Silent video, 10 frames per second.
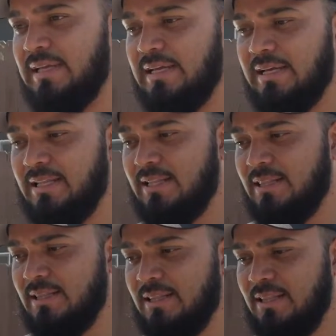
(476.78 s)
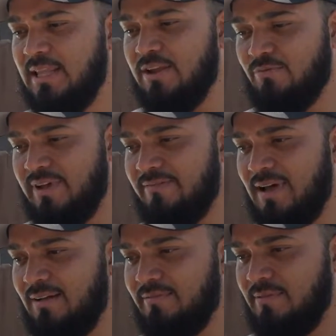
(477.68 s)
and then he
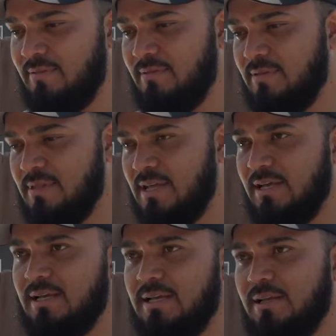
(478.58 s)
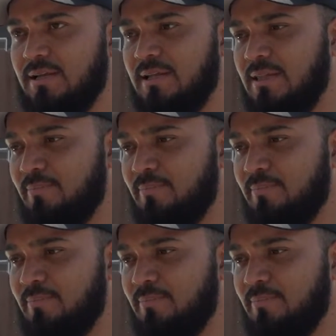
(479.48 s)
revalved the